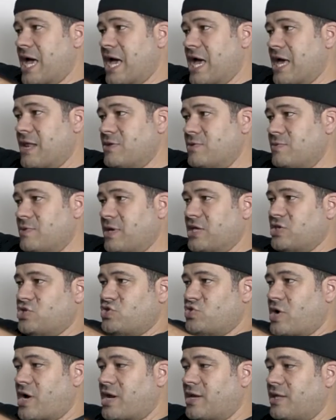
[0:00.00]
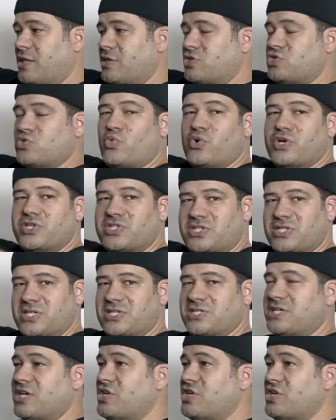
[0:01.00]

and try to twist this.